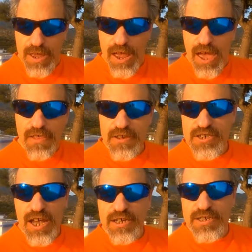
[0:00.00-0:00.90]
Heather
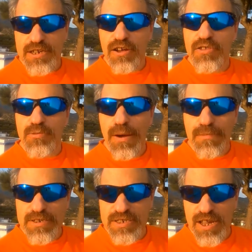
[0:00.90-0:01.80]
Jackson on the women's
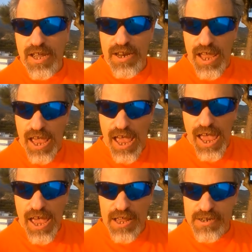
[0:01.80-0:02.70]
side
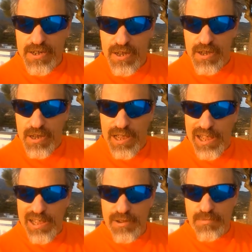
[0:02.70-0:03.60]
and
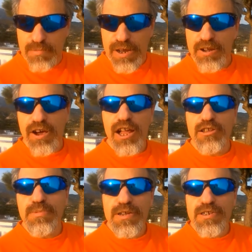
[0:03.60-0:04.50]
Marco
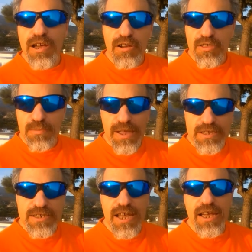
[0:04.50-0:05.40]
Albert on the men's
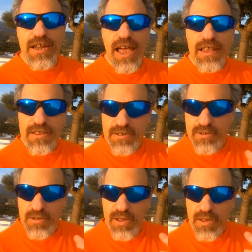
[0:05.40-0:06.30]
side. And
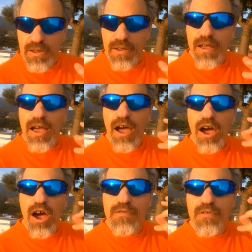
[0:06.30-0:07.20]

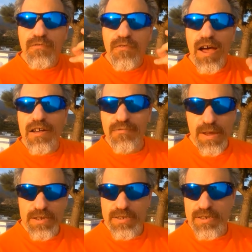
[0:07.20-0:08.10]
over 5
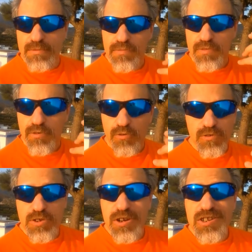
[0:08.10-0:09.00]
months, or
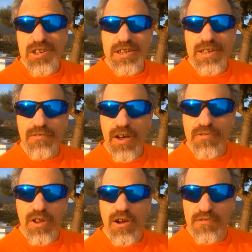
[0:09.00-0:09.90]
should I say 5.5
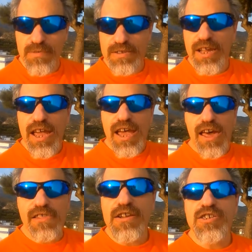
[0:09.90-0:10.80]
months, Heather
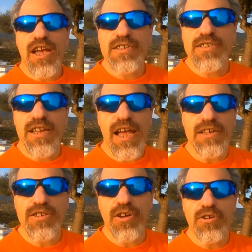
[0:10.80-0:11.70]
Jackson has
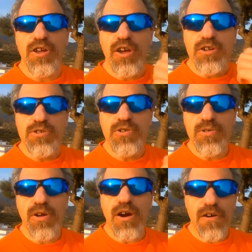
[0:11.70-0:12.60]
earned
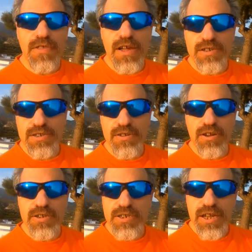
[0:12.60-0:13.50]
$2,500
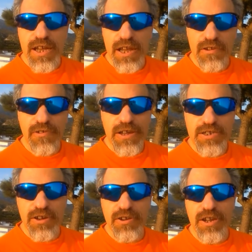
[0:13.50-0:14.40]
in race earnings.